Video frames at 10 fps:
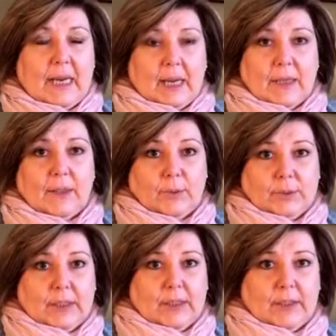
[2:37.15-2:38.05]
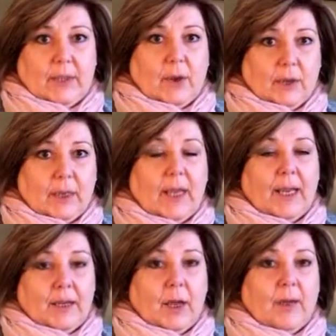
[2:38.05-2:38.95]
are using the
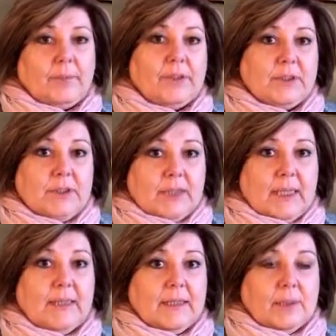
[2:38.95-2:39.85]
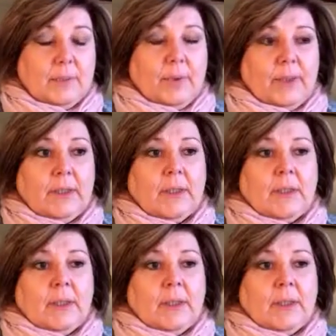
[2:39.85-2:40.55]
online option at this point.